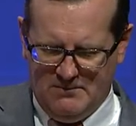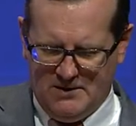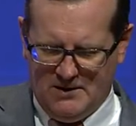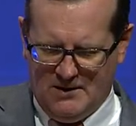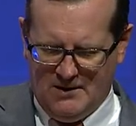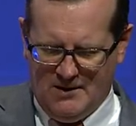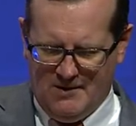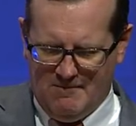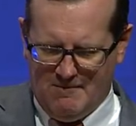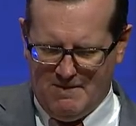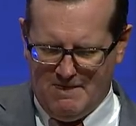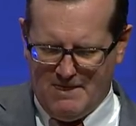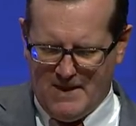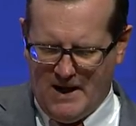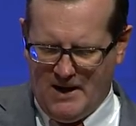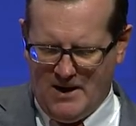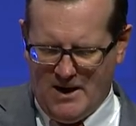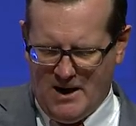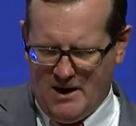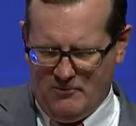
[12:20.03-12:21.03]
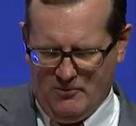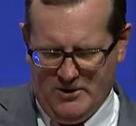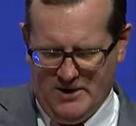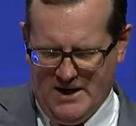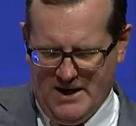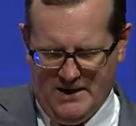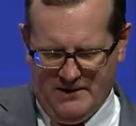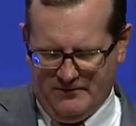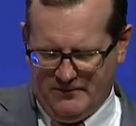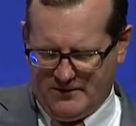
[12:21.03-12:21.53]
um, I, I, would
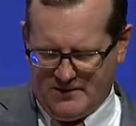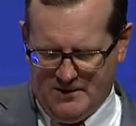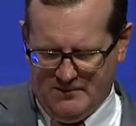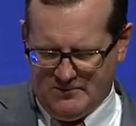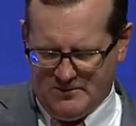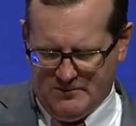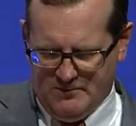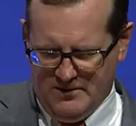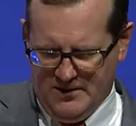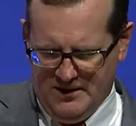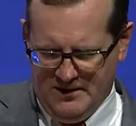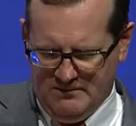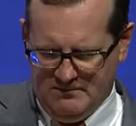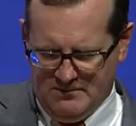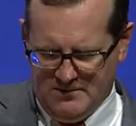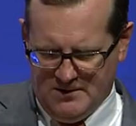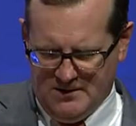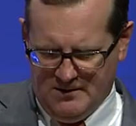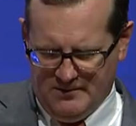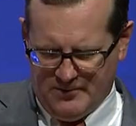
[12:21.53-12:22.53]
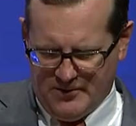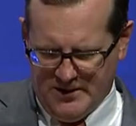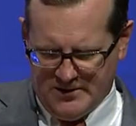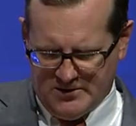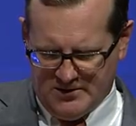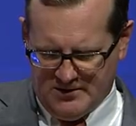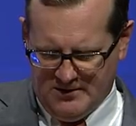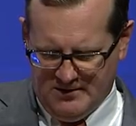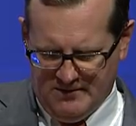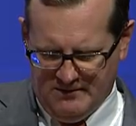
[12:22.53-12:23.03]
not have come to be uh,
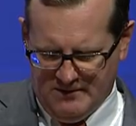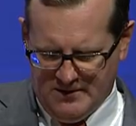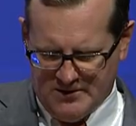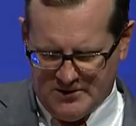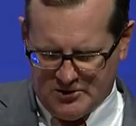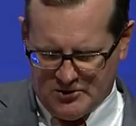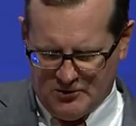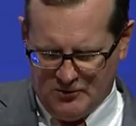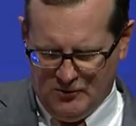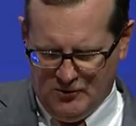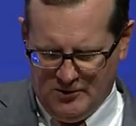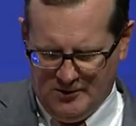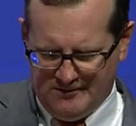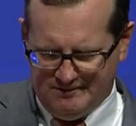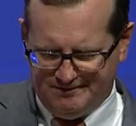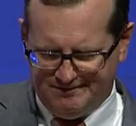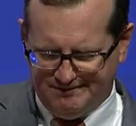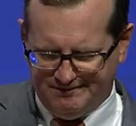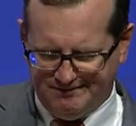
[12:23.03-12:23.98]
president of this school.